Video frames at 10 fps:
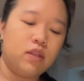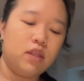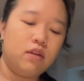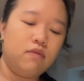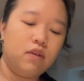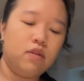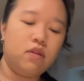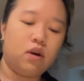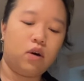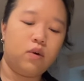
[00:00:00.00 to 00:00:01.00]
even
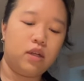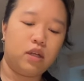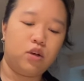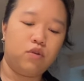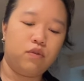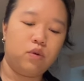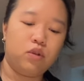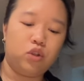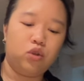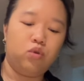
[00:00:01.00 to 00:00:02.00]
though an interview
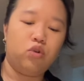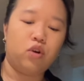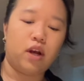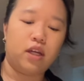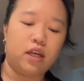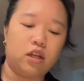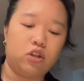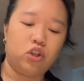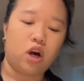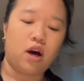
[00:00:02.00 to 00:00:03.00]
is you trying to get a
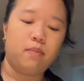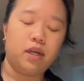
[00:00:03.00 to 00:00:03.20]
job,